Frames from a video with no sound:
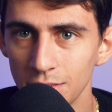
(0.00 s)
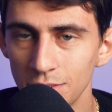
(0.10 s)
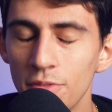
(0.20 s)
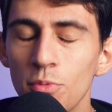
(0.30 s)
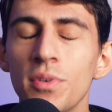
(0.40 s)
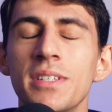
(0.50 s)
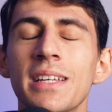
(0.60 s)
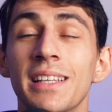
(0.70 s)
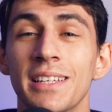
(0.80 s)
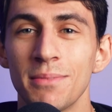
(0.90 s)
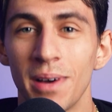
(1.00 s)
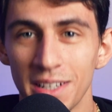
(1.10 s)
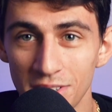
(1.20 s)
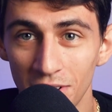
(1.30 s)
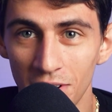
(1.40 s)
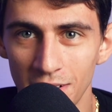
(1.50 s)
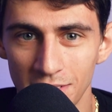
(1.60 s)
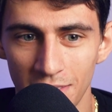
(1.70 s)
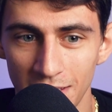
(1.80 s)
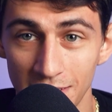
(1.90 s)
You have a ridiculous amount of sunk cost
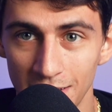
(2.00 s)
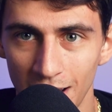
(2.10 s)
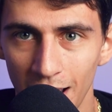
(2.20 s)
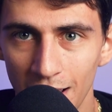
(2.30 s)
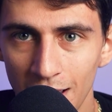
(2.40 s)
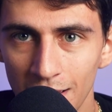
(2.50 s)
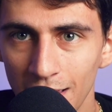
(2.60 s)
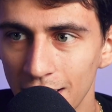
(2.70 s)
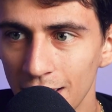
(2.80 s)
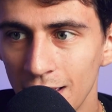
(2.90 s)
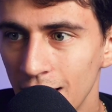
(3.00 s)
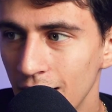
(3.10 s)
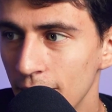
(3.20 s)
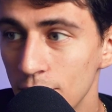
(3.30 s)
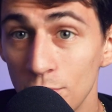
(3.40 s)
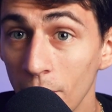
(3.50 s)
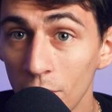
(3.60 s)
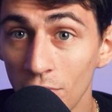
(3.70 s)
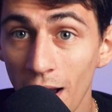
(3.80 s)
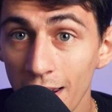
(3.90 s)
on things that die. Like, remember
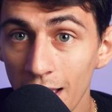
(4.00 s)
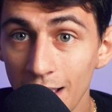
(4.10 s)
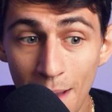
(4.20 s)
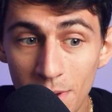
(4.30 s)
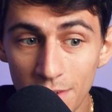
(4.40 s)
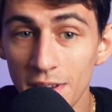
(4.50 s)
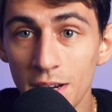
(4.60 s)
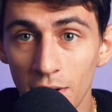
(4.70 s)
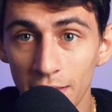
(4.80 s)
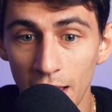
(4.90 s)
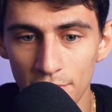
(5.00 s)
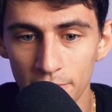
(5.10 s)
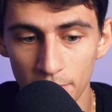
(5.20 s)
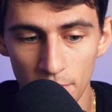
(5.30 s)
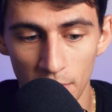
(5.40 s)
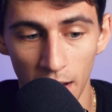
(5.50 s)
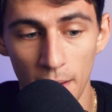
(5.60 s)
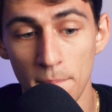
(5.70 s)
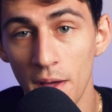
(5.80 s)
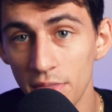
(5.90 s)
Friday? I made a video on that like a
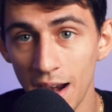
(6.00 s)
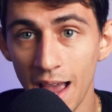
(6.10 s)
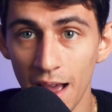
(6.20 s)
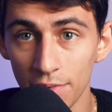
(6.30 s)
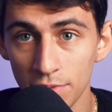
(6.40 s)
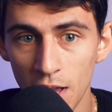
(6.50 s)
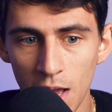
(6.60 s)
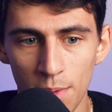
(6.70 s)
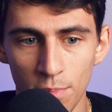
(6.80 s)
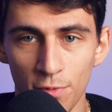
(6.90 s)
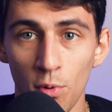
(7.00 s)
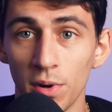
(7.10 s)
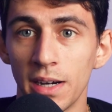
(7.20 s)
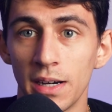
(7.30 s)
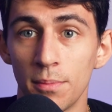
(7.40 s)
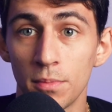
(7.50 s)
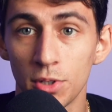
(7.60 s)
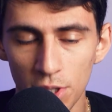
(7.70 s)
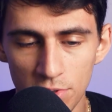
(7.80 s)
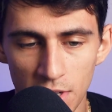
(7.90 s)
month and a half before it ended up
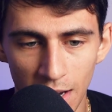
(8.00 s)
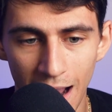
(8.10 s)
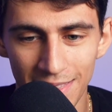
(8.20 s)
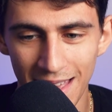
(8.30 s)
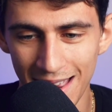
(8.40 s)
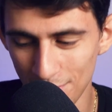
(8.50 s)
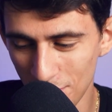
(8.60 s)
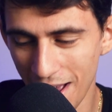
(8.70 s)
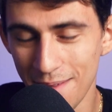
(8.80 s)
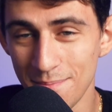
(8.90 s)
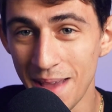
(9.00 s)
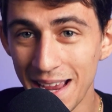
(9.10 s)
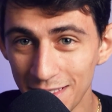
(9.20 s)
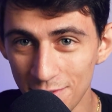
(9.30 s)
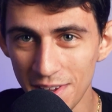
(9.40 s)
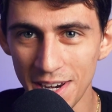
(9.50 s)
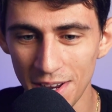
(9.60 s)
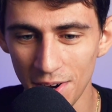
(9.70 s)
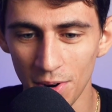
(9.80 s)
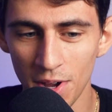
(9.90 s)
closing. And then when I made the
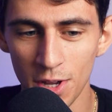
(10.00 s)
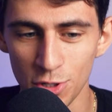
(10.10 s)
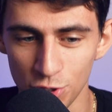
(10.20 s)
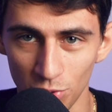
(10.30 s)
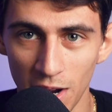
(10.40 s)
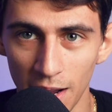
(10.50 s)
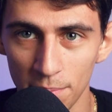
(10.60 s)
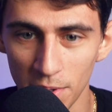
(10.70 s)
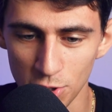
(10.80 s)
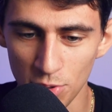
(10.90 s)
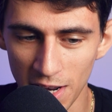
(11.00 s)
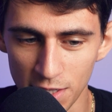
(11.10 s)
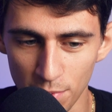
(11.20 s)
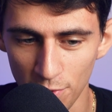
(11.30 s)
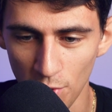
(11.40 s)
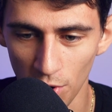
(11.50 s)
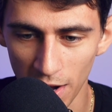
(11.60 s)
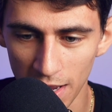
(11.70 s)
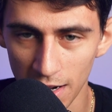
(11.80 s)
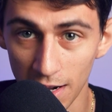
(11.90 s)
video drop two days before
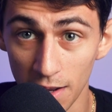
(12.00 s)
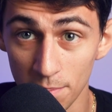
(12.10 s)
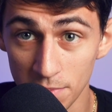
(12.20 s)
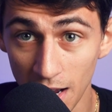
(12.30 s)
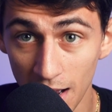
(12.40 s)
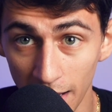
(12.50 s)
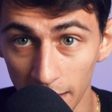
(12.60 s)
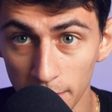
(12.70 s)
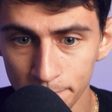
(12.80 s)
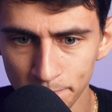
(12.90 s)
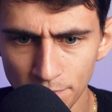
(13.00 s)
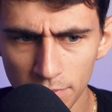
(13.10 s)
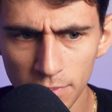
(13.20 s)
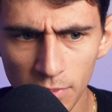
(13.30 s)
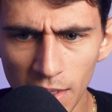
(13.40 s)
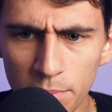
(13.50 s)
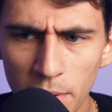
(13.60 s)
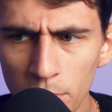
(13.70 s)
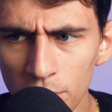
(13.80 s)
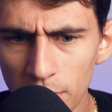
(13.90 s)
it ended up dying,
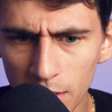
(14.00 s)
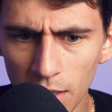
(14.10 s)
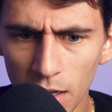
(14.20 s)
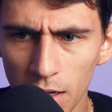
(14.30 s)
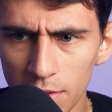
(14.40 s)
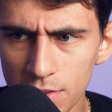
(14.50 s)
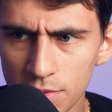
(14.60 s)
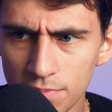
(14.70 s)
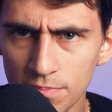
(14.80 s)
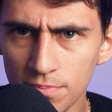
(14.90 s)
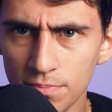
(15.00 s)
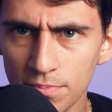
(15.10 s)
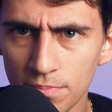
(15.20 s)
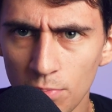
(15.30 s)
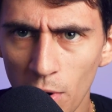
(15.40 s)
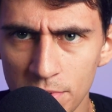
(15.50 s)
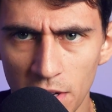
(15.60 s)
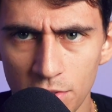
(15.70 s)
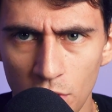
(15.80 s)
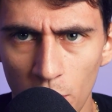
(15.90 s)
people were like, uh, this
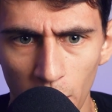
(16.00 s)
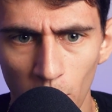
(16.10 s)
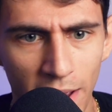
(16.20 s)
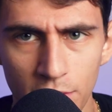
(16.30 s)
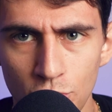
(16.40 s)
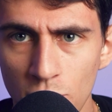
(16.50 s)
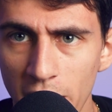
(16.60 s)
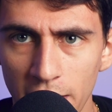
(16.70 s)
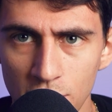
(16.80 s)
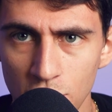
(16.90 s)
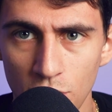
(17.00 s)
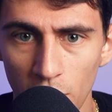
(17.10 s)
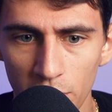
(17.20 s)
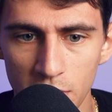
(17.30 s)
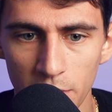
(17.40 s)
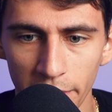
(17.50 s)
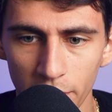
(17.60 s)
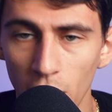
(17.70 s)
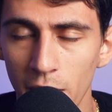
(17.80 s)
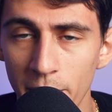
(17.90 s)
website's going away in two days. Did you notice? And I'm
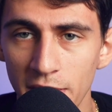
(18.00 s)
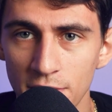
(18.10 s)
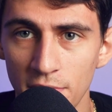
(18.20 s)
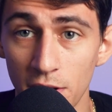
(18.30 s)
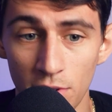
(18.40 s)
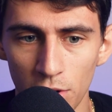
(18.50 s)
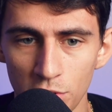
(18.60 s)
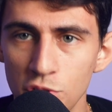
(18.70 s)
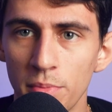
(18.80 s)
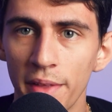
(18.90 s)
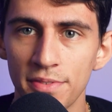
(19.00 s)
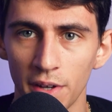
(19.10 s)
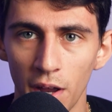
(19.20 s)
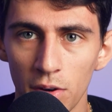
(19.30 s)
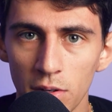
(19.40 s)
like, no, I made this video nearly two months ago.